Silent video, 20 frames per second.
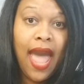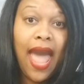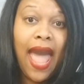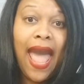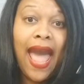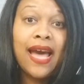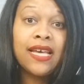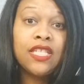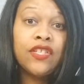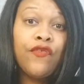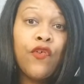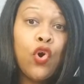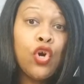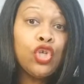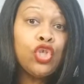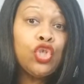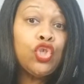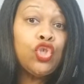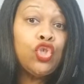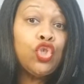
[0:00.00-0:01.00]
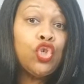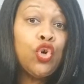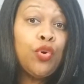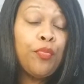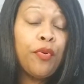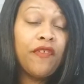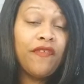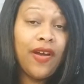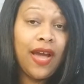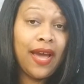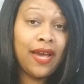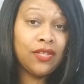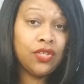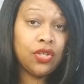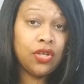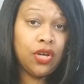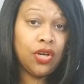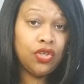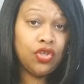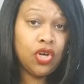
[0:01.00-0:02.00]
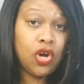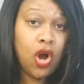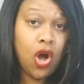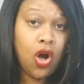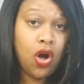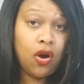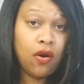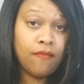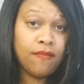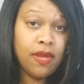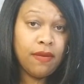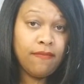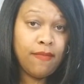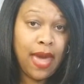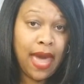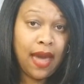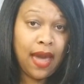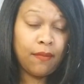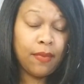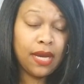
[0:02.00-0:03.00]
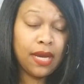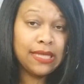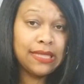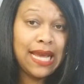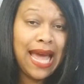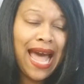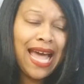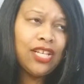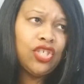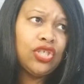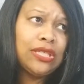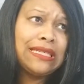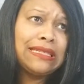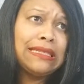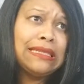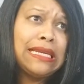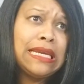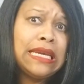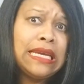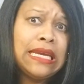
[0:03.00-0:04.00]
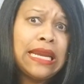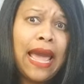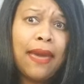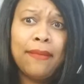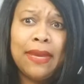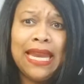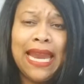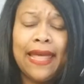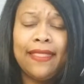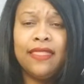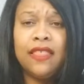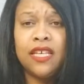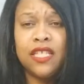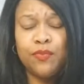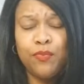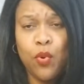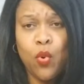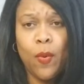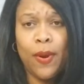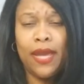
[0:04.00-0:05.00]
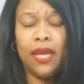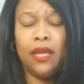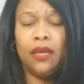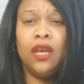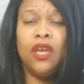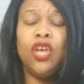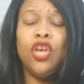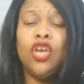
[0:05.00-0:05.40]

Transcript: Asked for a supervisor to call me back because I just need, I mean, at this point,